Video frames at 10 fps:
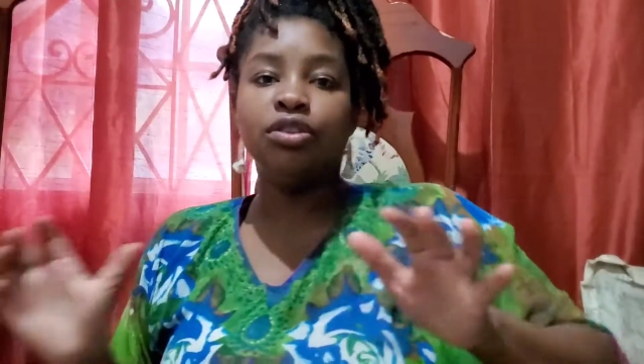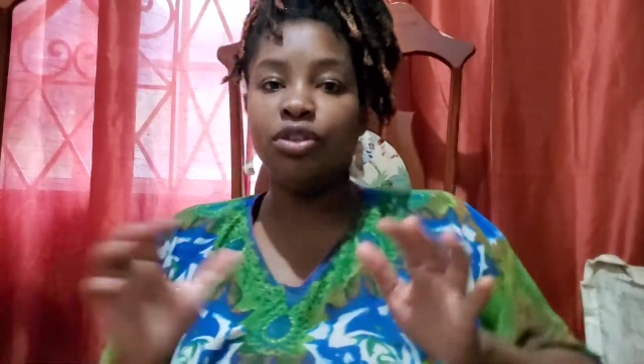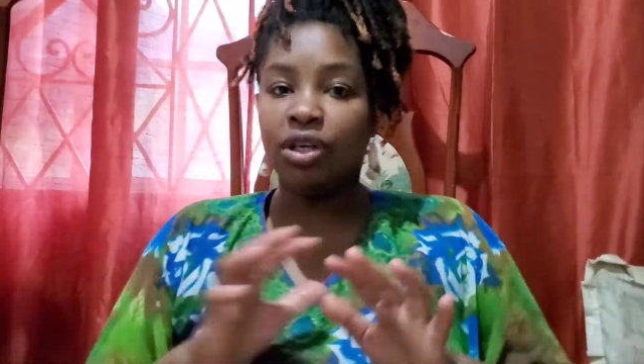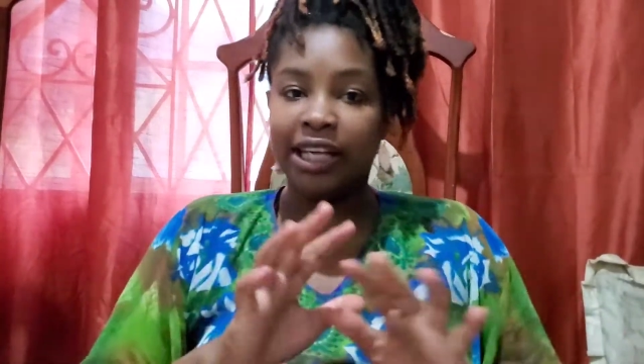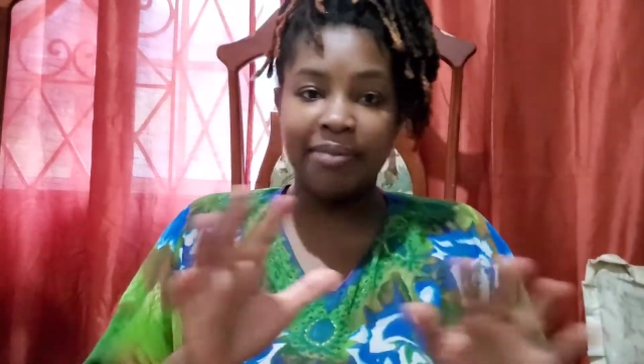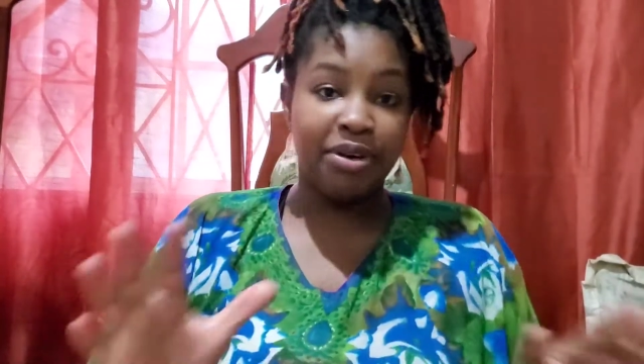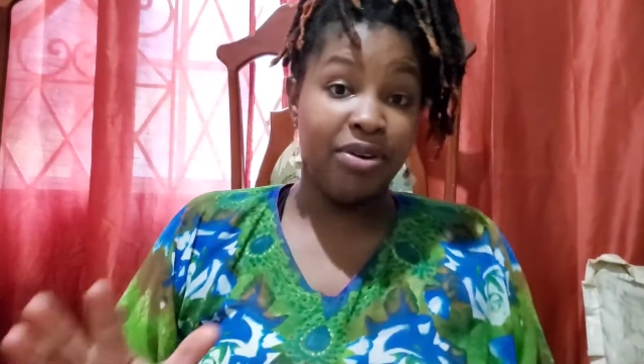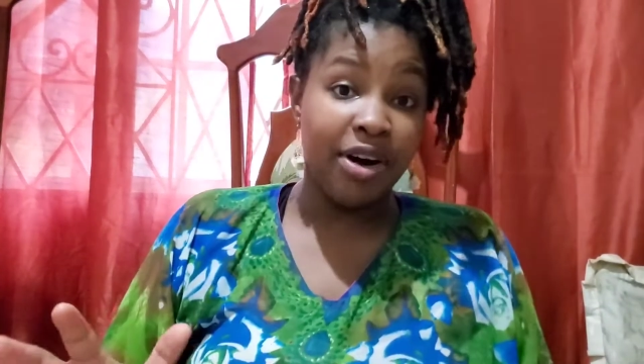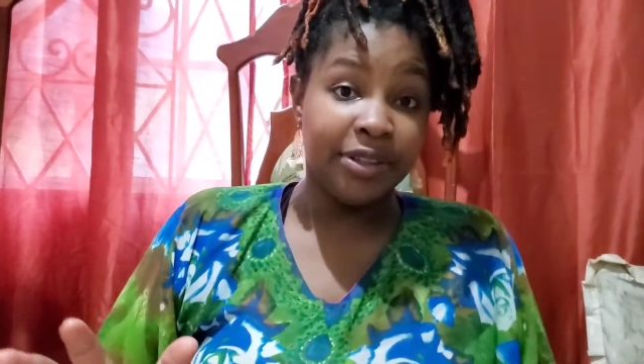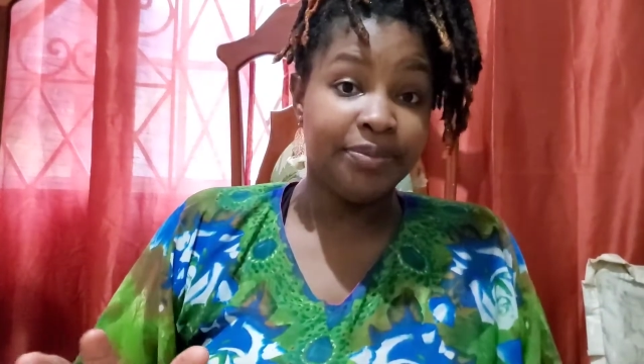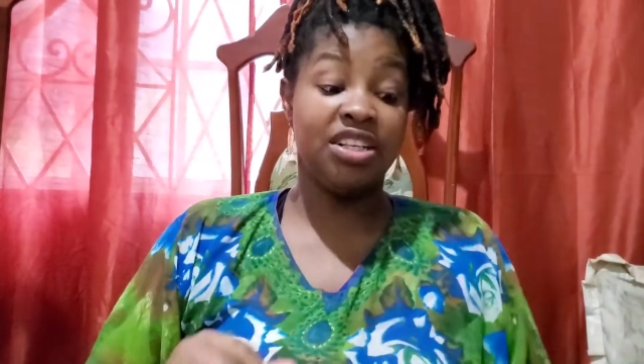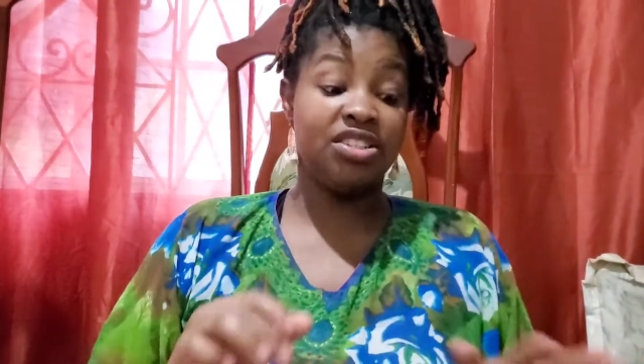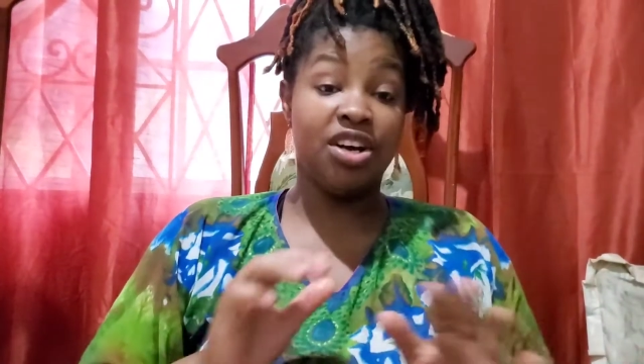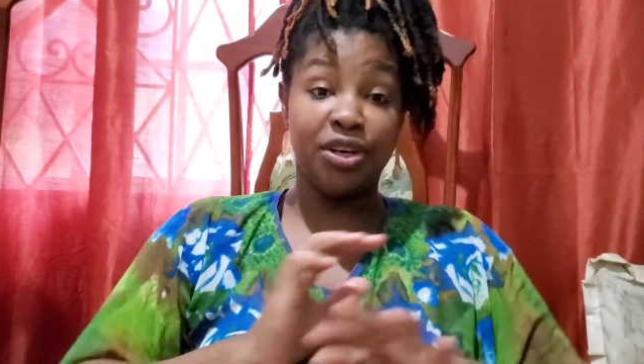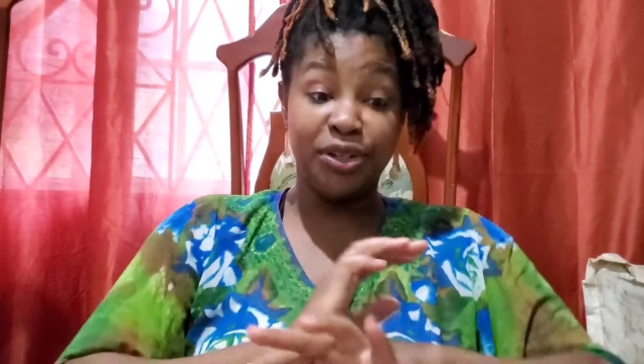Don't get me wrong,
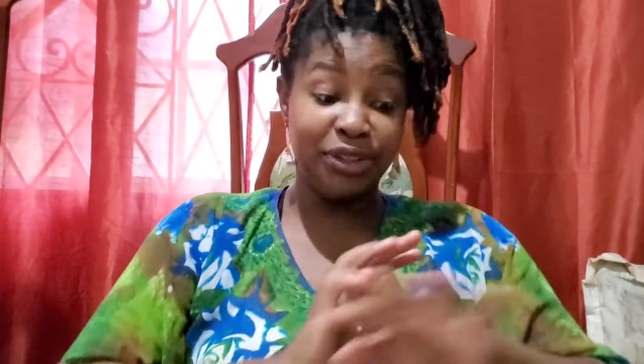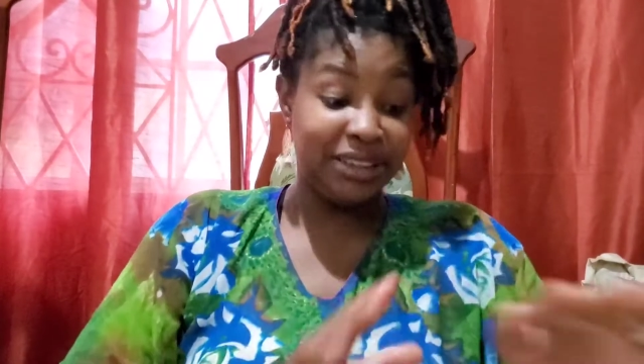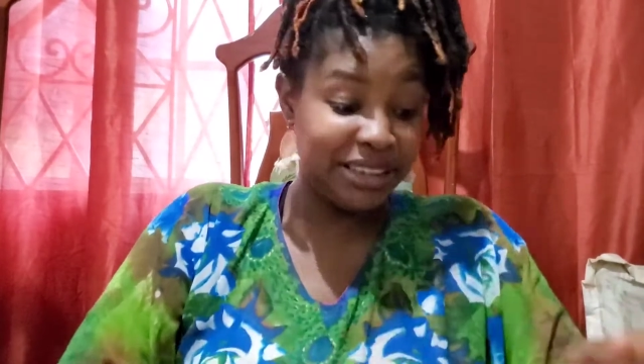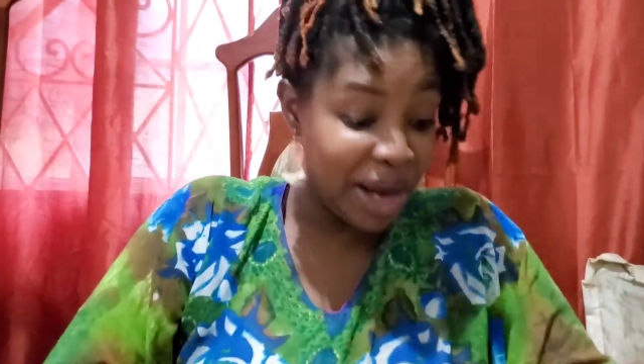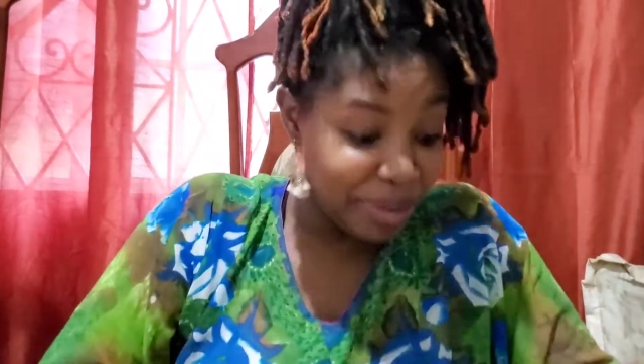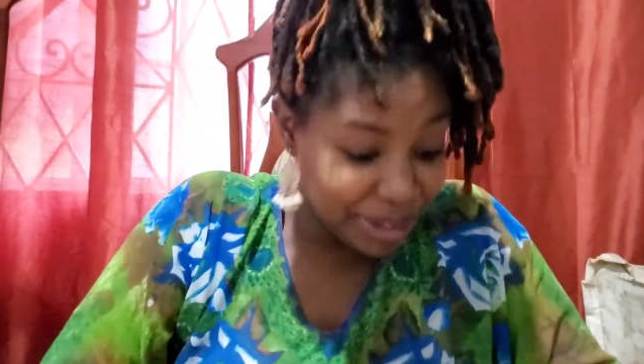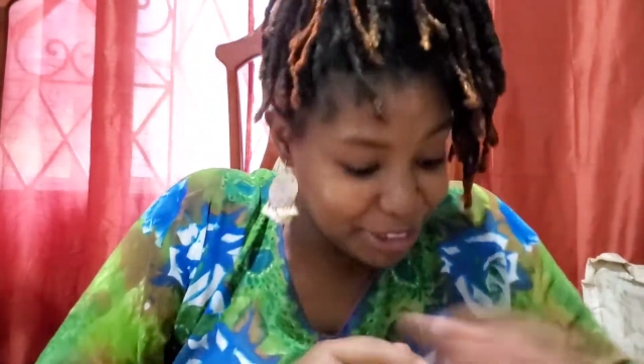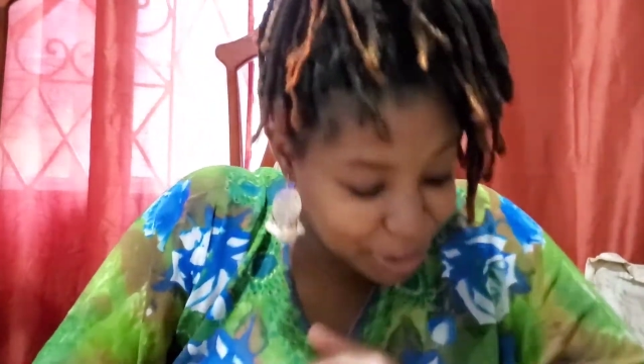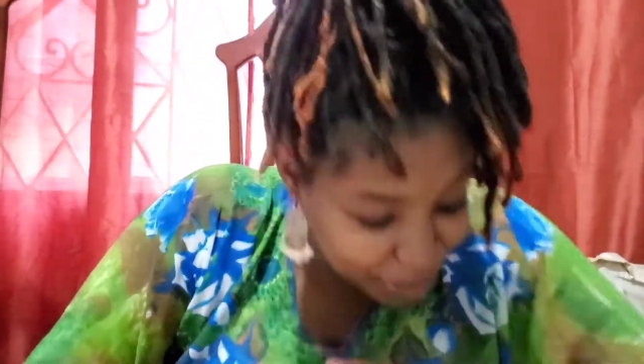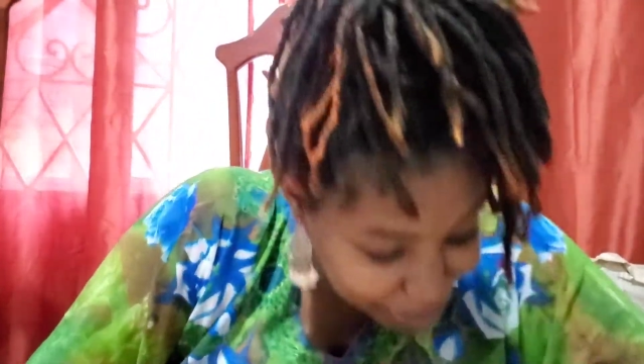it's a good sandwich,